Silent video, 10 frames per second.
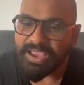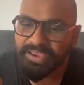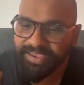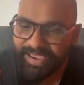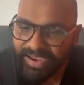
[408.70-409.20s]

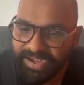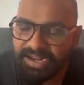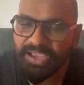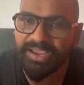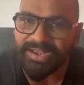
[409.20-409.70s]

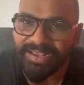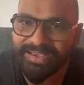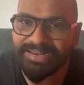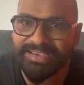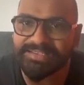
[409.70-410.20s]
can
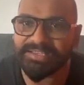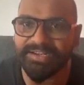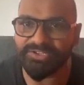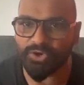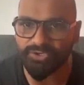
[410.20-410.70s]
increase the
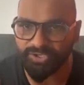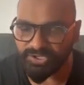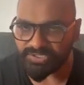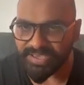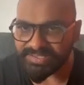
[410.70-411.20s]

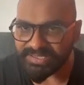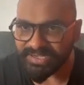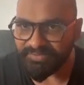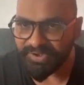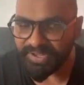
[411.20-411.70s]
digoxin
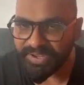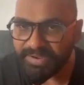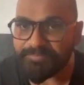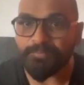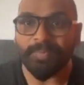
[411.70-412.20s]
sensitivity,